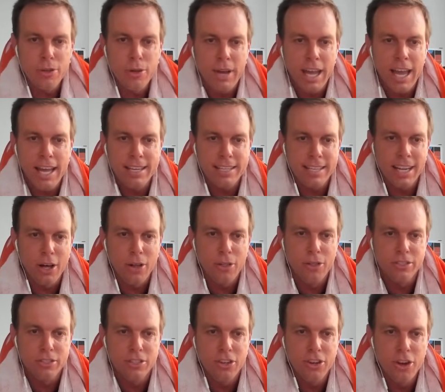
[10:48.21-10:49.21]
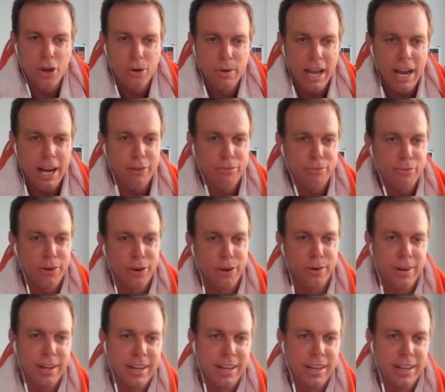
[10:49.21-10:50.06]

You can't tell. There's no airflow.